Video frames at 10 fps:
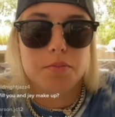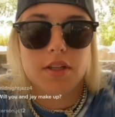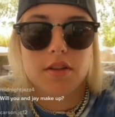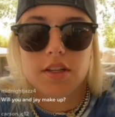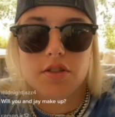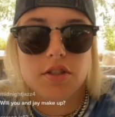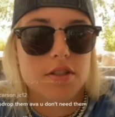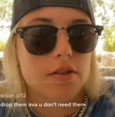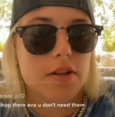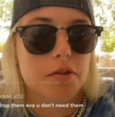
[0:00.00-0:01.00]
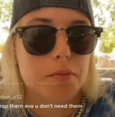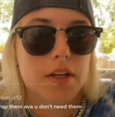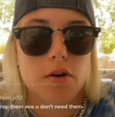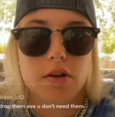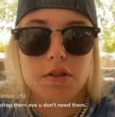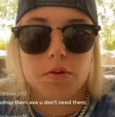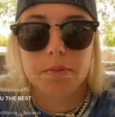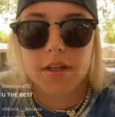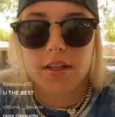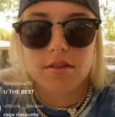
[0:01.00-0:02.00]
with me, and, like, she's still in love with me and always will be,